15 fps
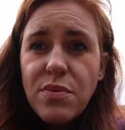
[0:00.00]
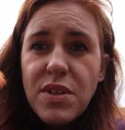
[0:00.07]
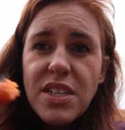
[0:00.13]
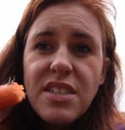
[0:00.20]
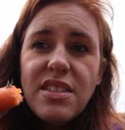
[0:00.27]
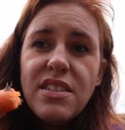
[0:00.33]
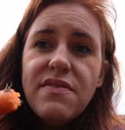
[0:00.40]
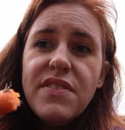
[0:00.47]

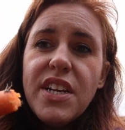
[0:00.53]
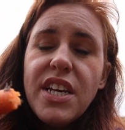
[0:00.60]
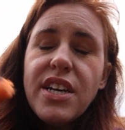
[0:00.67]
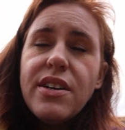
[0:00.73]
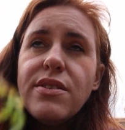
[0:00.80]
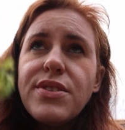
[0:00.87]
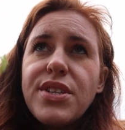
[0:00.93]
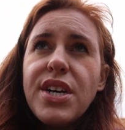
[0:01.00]
want to see
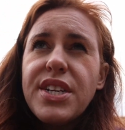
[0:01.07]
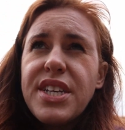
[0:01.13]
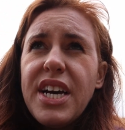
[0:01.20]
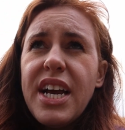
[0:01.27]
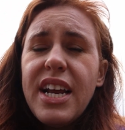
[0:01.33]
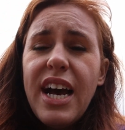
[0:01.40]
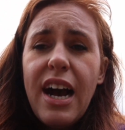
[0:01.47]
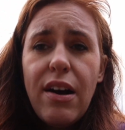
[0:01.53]
videos on
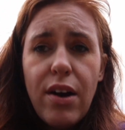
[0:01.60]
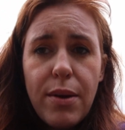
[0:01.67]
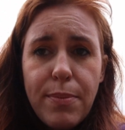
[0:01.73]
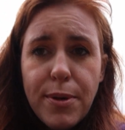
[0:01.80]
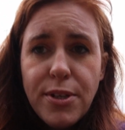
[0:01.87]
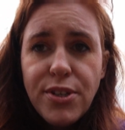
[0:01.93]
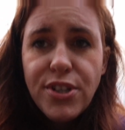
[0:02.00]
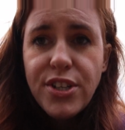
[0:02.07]
kind of how I
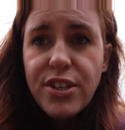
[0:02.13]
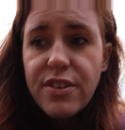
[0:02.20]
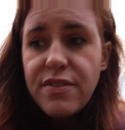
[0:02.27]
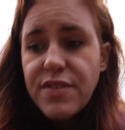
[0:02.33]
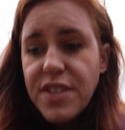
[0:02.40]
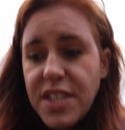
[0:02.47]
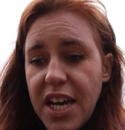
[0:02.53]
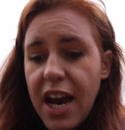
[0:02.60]

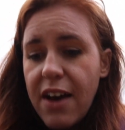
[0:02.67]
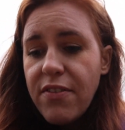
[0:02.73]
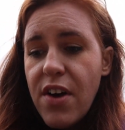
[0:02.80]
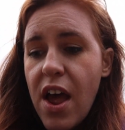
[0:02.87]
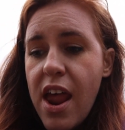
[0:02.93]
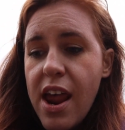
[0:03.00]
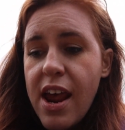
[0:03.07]
preserve stuff,